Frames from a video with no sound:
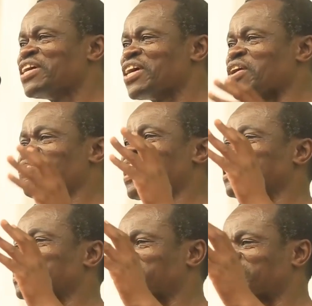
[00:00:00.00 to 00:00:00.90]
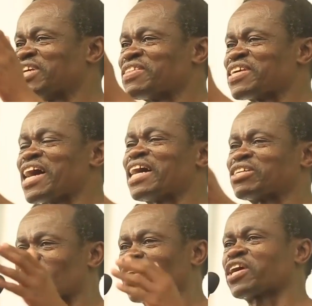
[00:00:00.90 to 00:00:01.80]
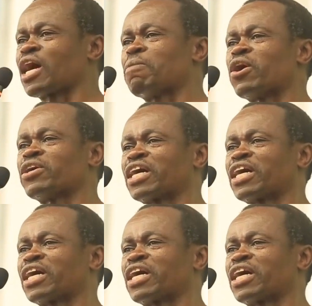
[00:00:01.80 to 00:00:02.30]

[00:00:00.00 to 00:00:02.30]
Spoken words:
even as they are talking about